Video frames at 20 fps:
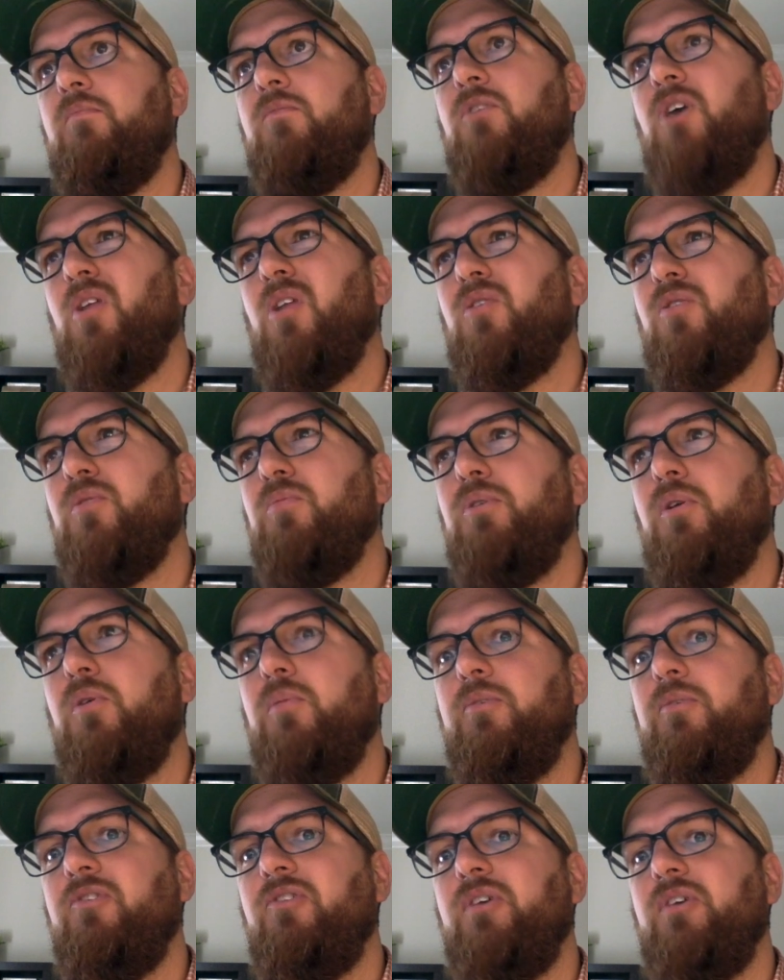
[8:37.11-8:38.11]
Dollar
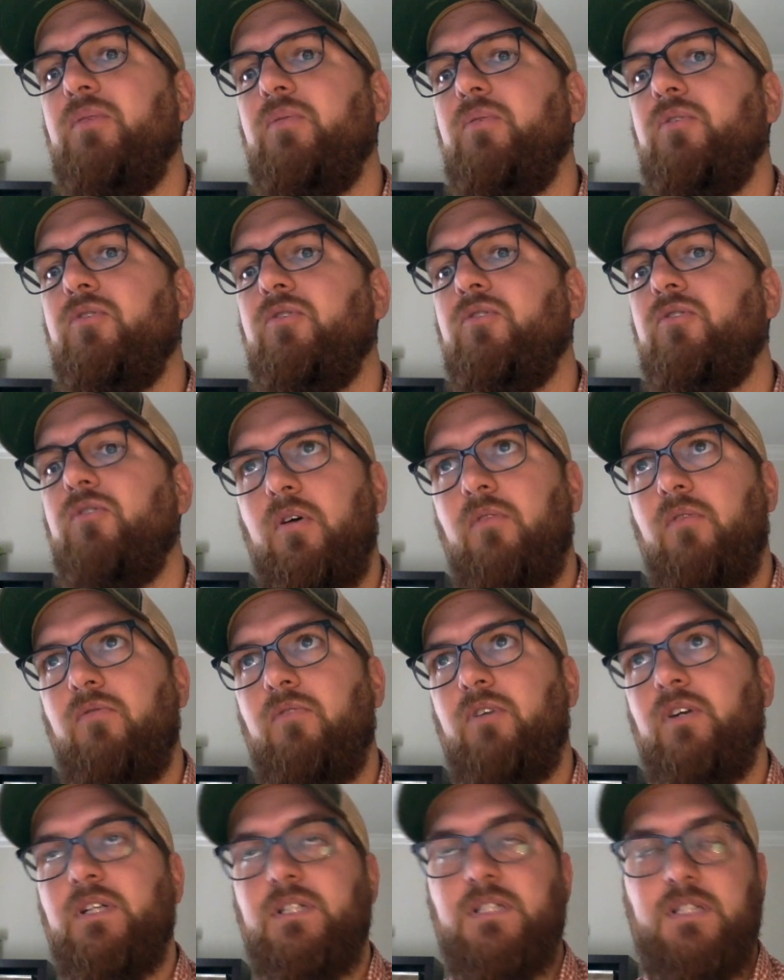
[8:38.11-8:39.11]
diplomacy was
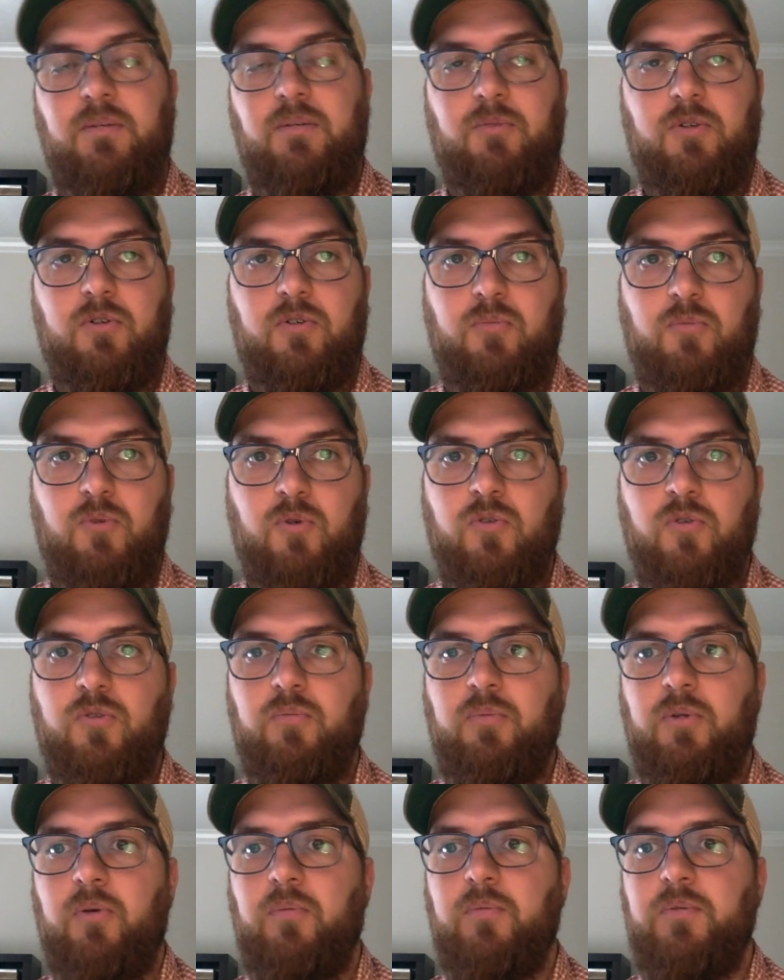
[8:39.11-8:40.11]
very similar to moral
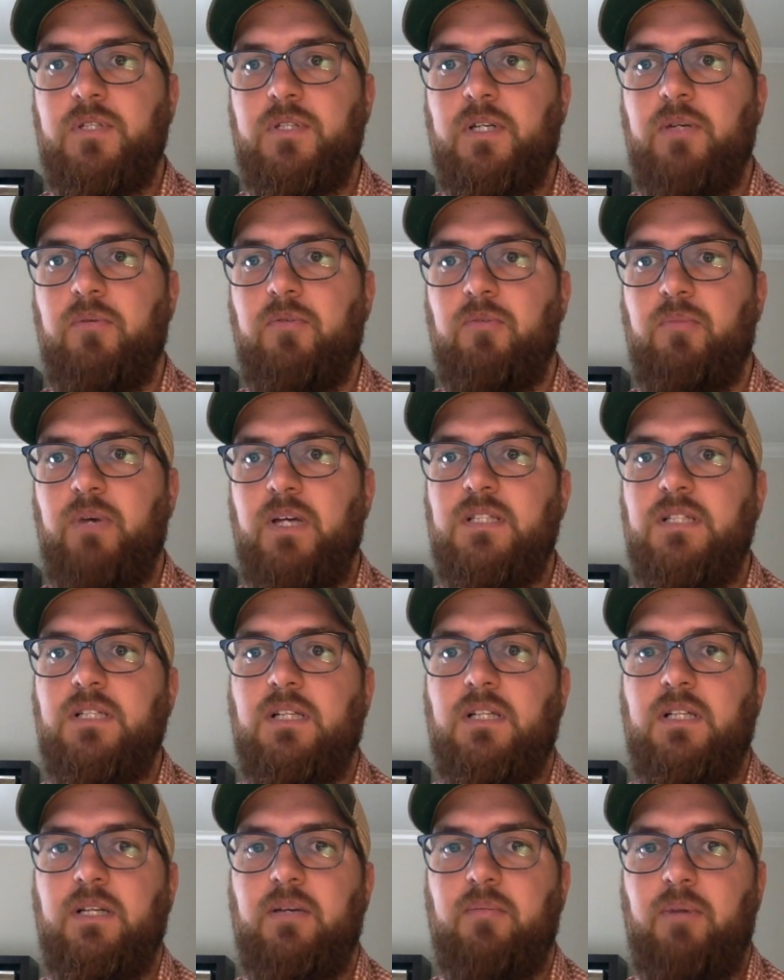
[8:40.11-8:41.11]
diplomacy. It was
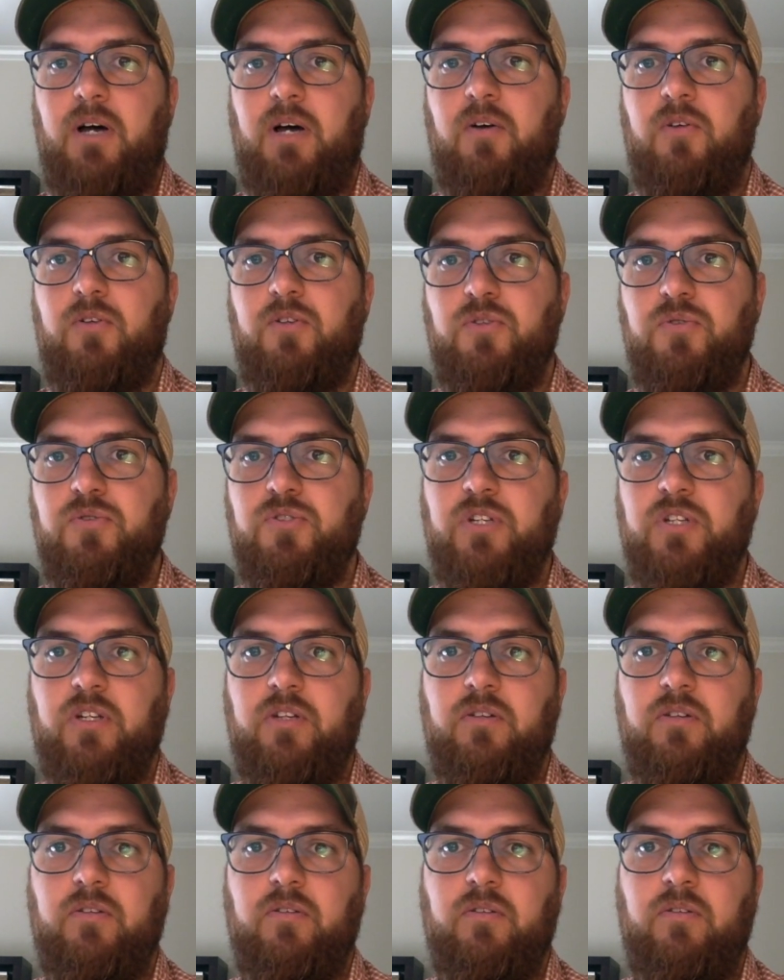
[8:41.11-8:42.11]
basically about
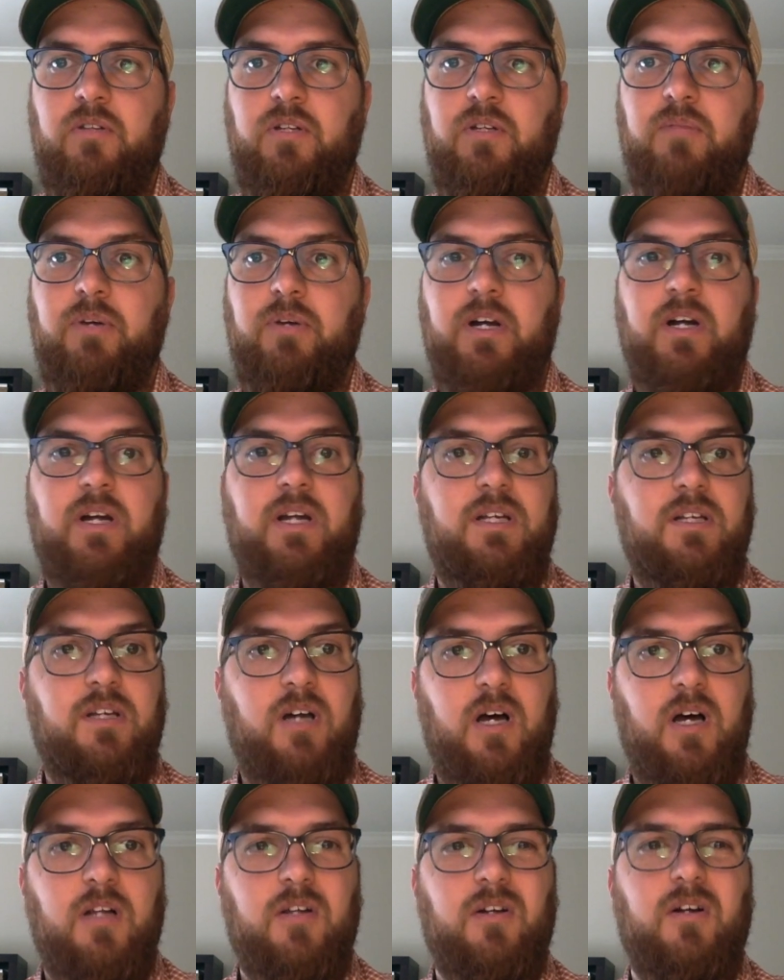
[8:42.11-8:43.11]
using the American
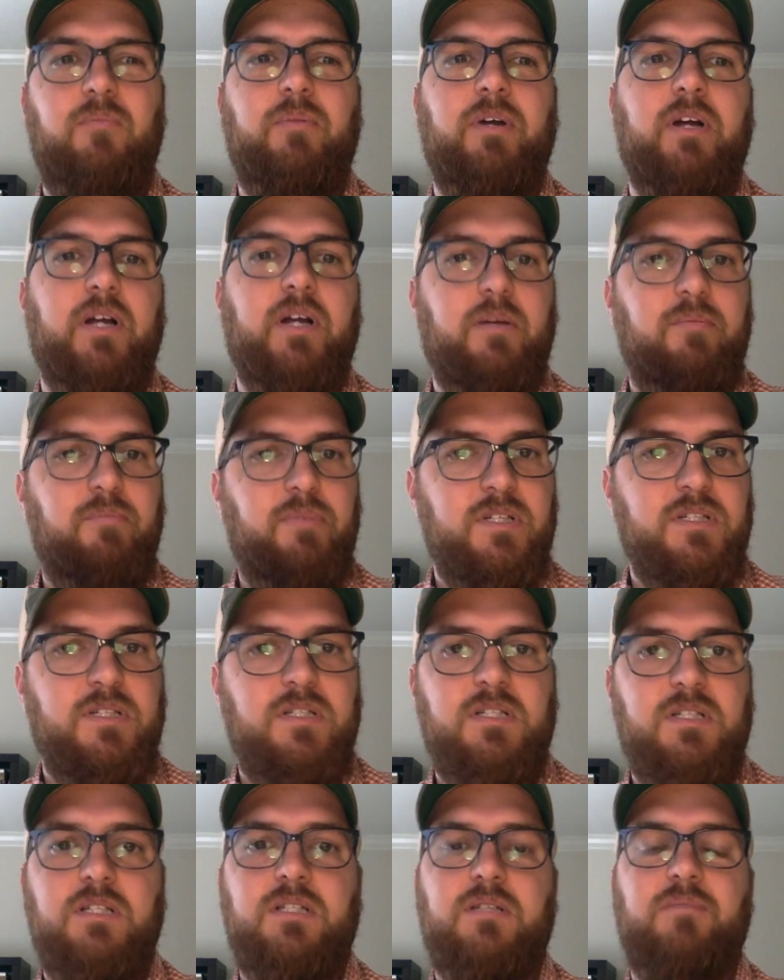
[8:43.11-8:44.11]
dollar, American
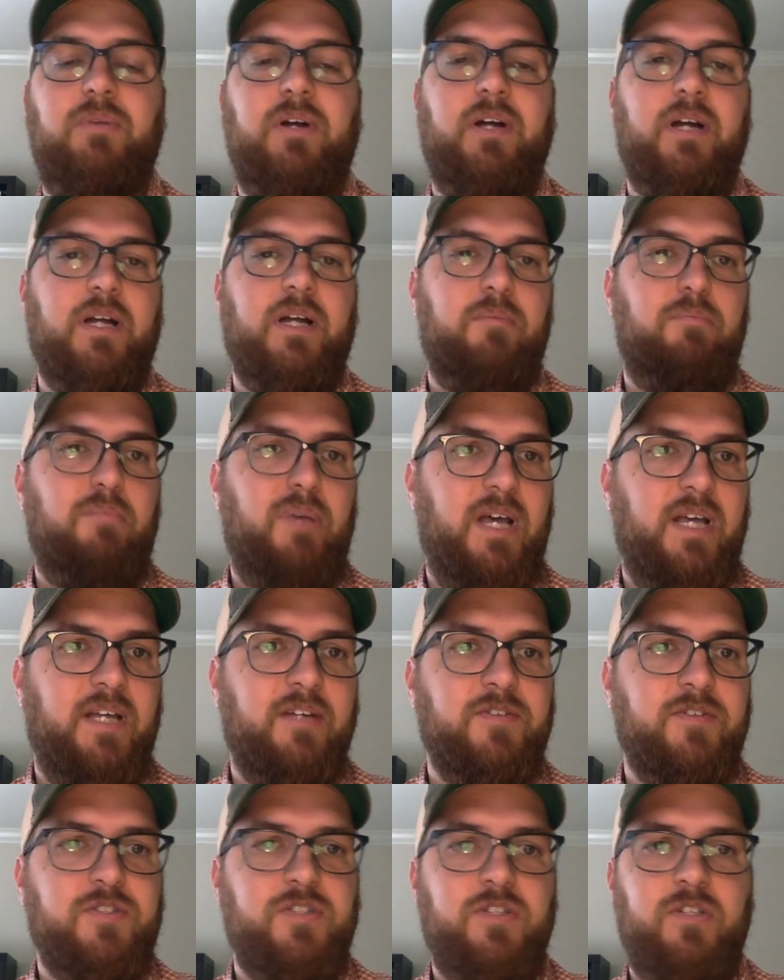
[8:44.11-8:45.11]
businesses, American
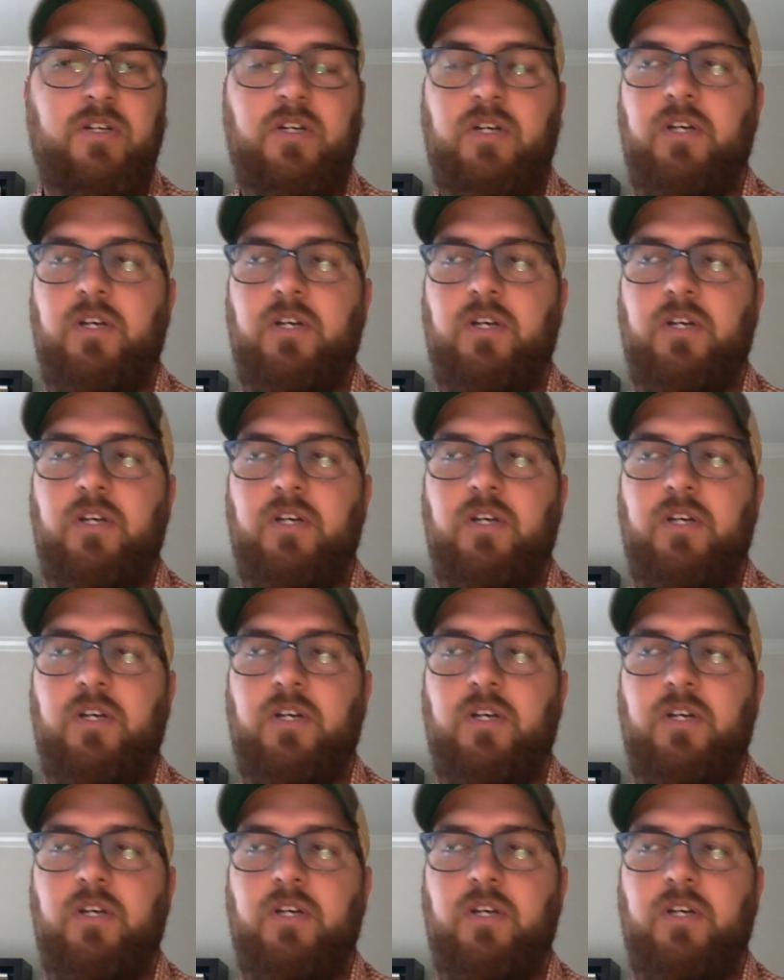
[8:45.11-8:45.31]
banks